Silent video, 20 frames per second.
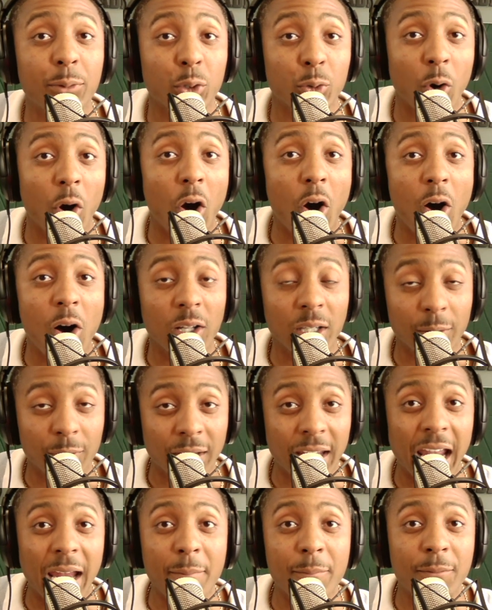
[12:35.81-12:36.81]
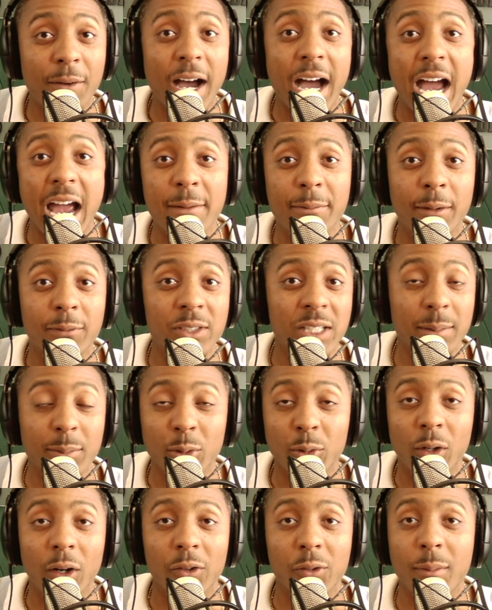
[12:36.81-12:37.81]
through all of Game 5 of
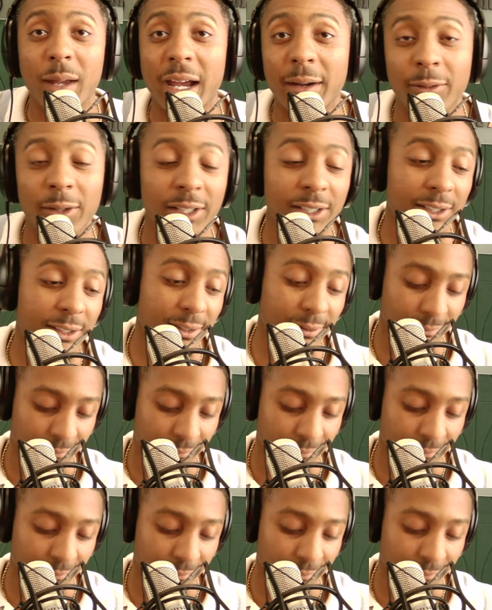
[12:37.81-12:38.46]
Timberwolves Mavericks?